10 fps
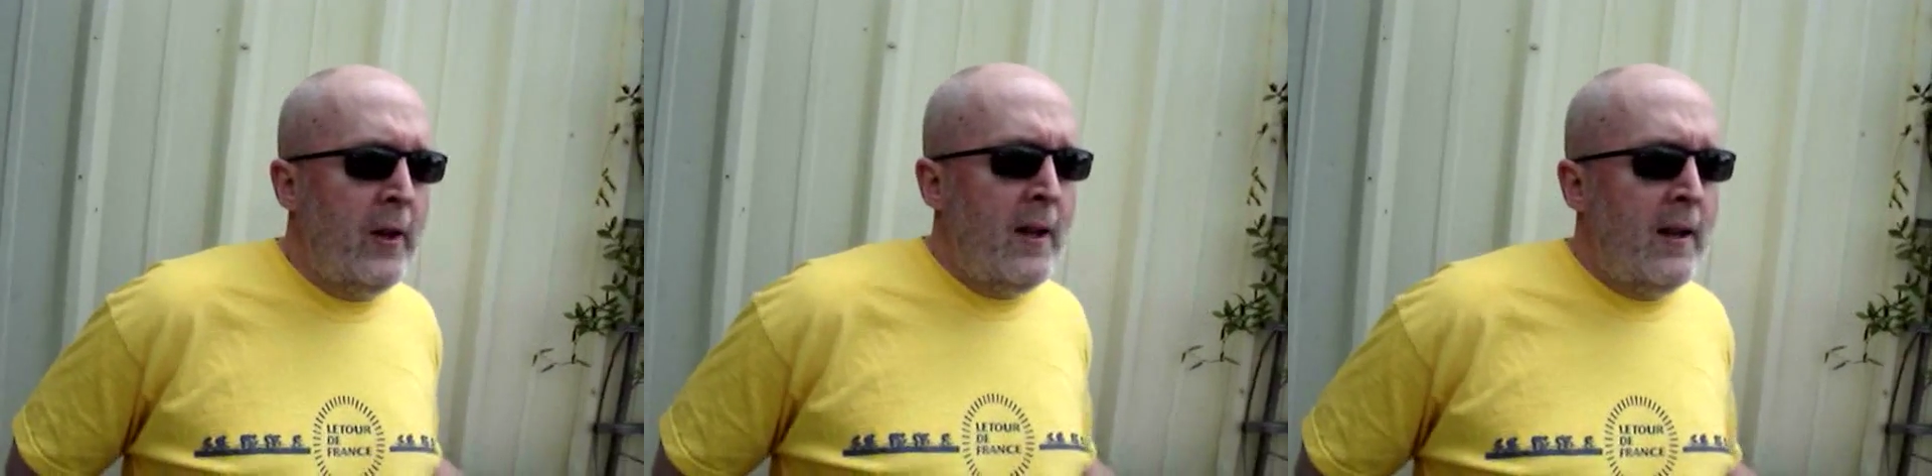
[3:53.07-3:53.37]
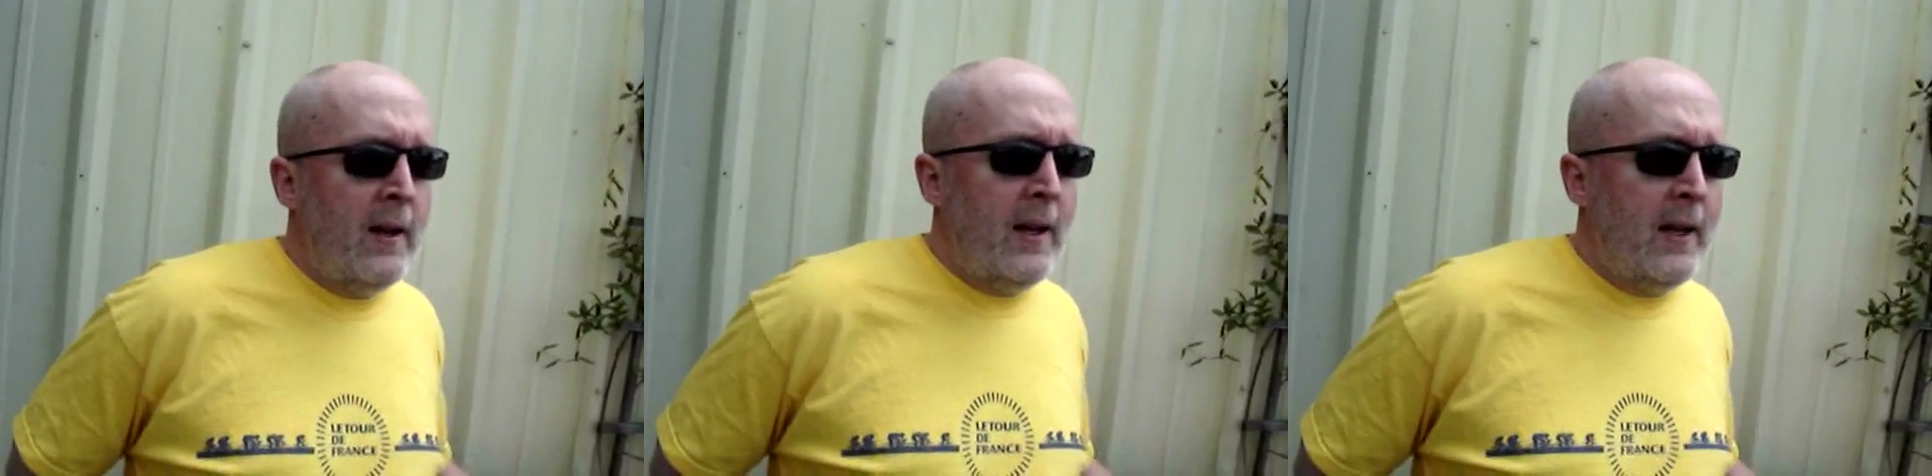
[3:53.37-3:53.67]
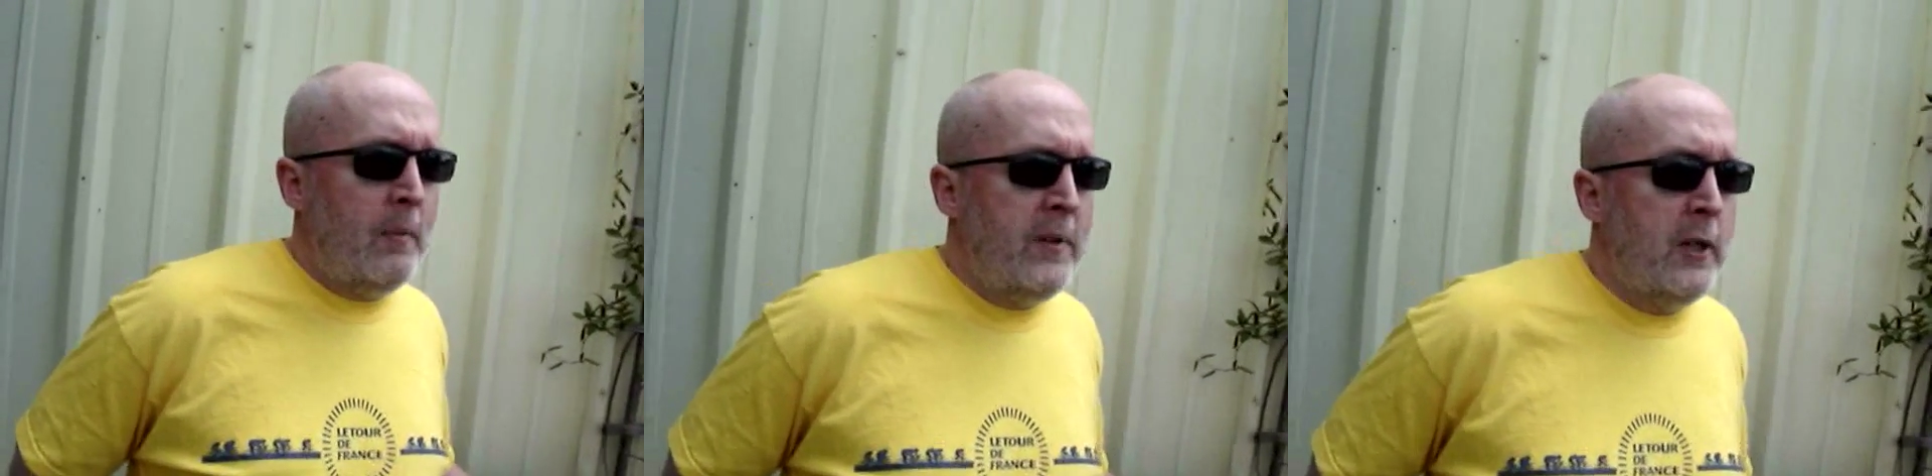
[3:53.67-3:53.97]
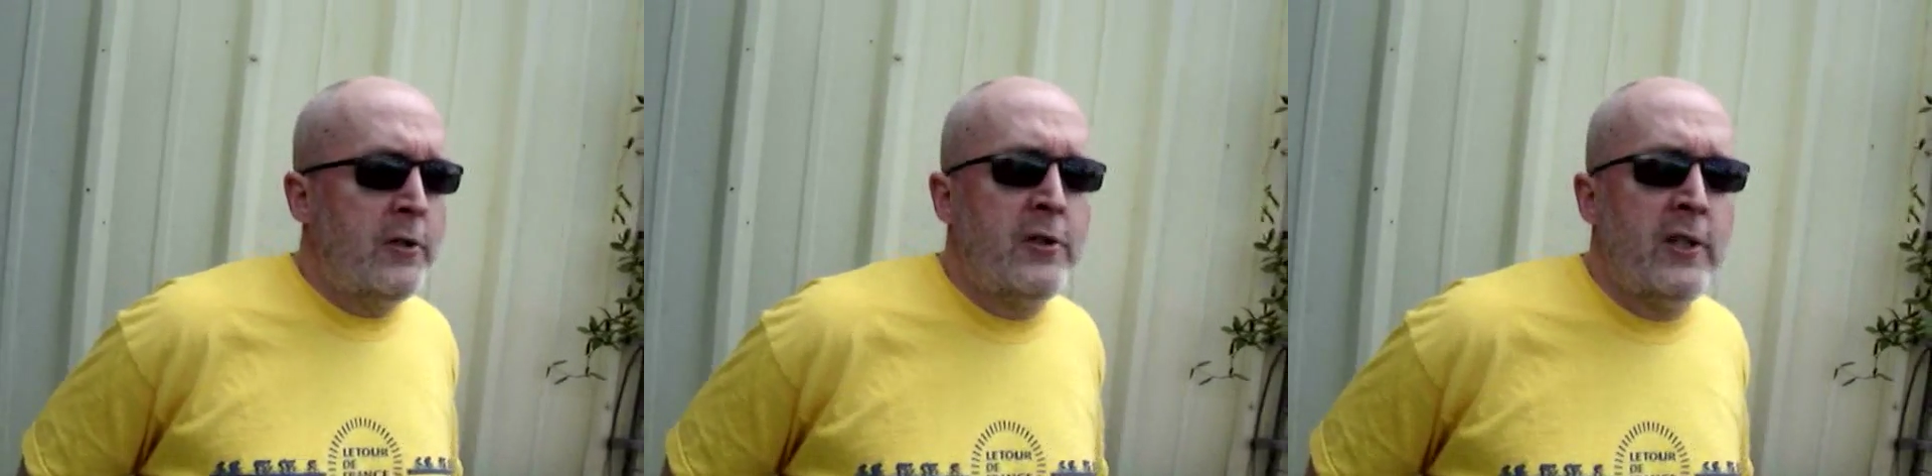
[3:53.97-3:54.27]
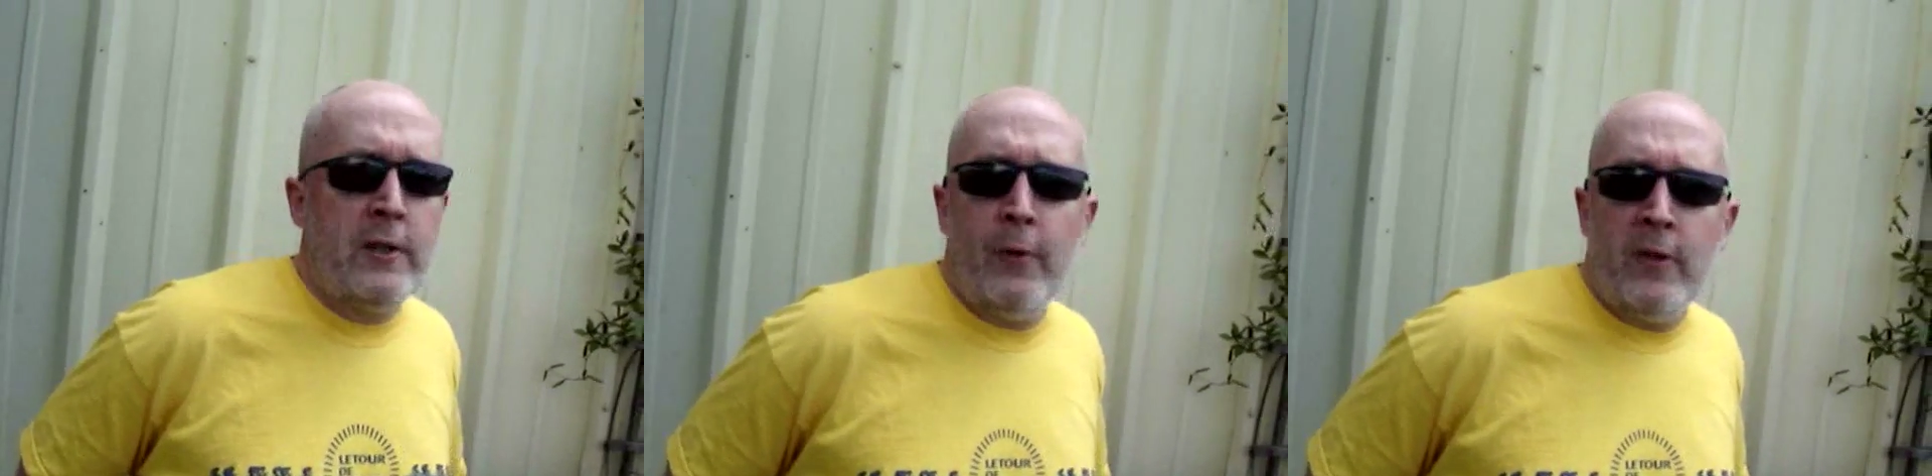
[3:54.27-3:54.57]

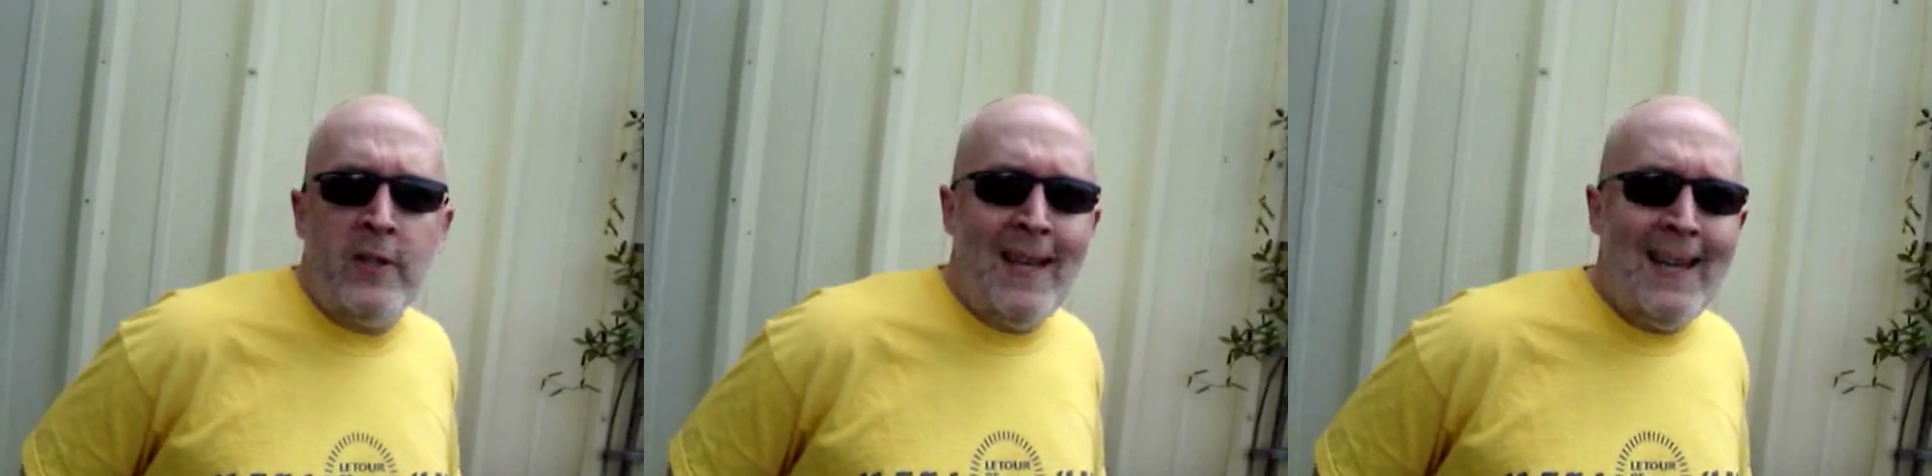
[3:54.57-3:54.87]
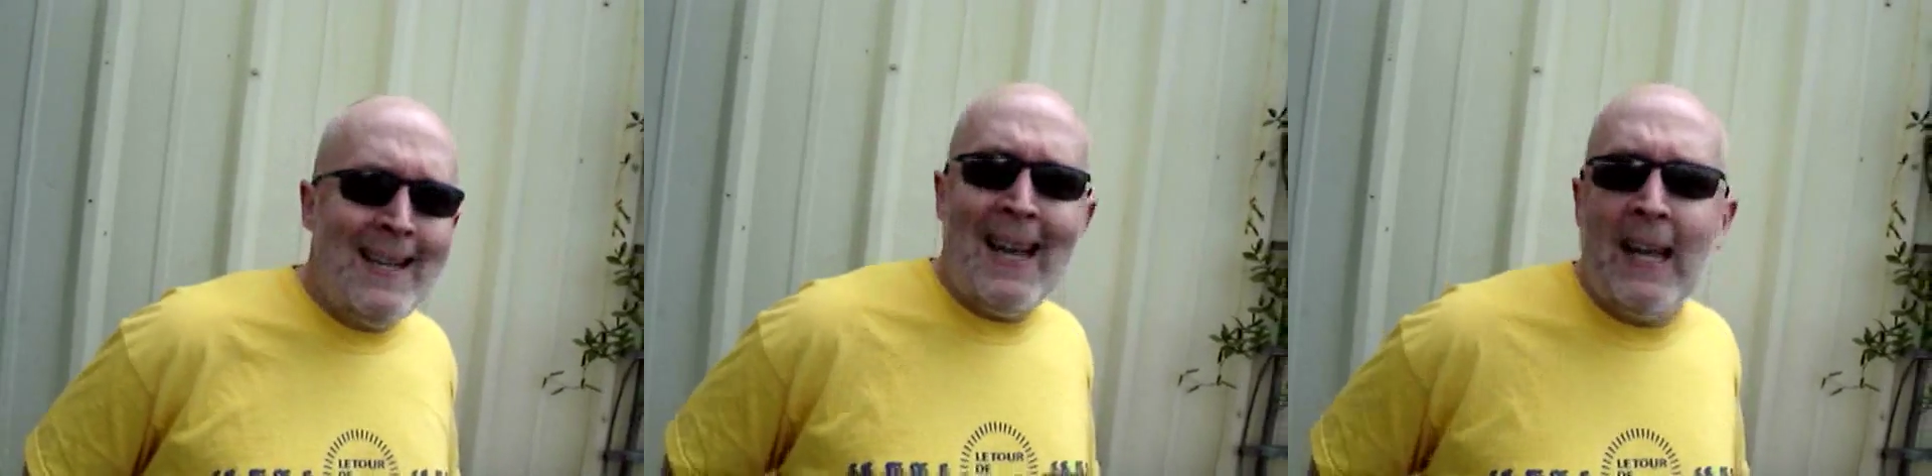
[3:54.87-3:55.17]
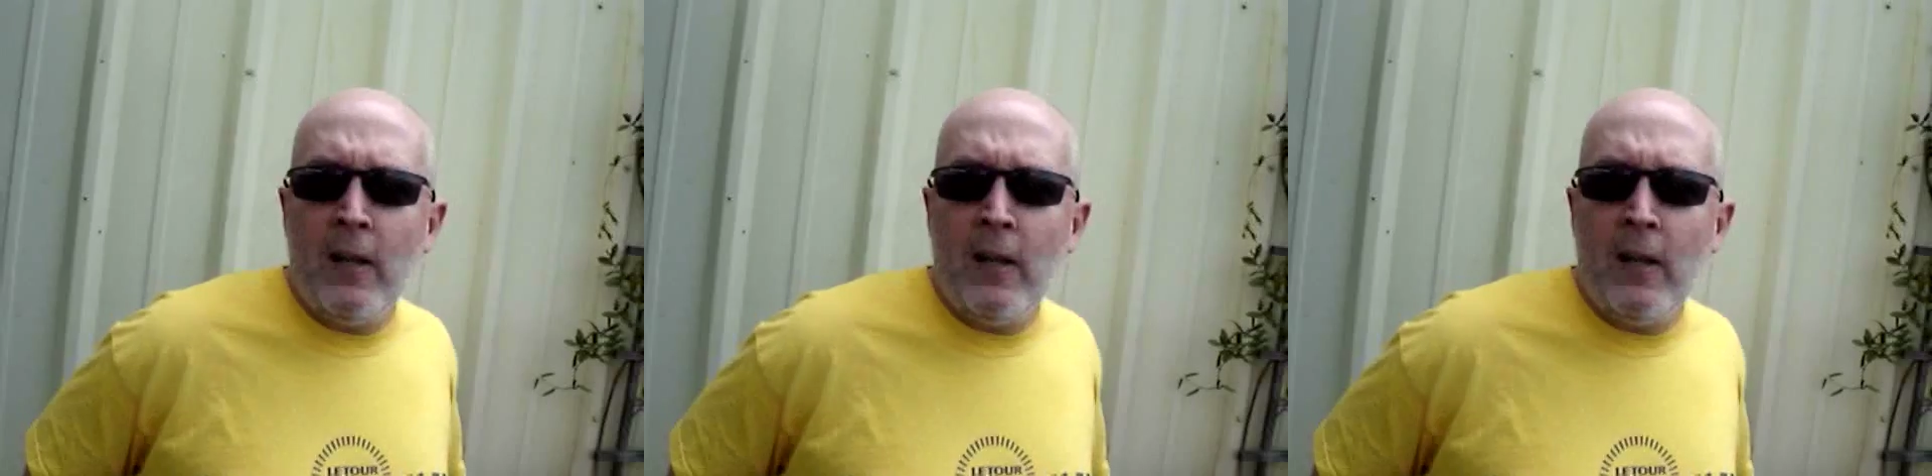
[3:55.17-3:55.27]
6'10"